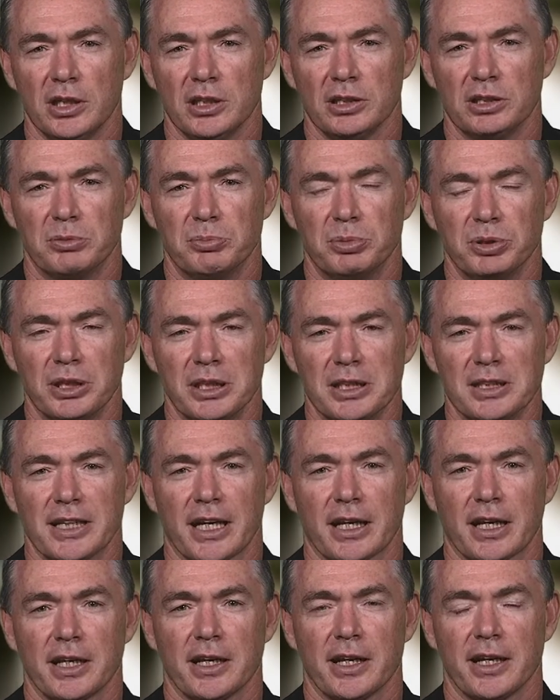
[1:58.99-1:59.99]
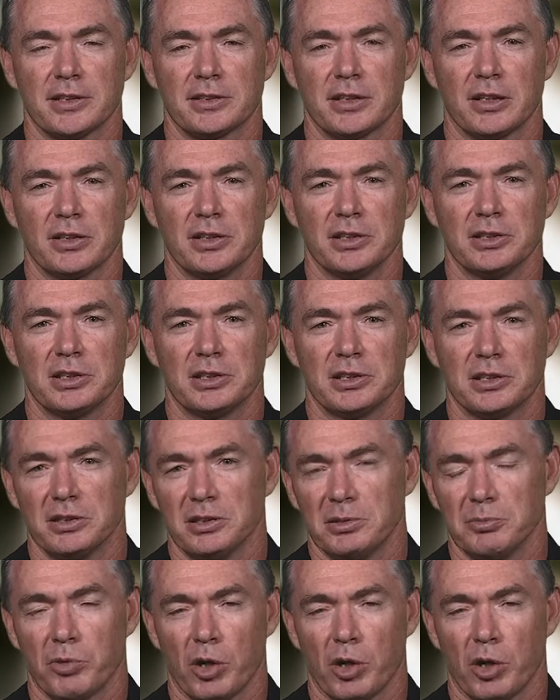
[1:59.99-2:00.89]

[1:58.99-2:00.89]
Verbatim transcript: to be exactly that, to lead the team.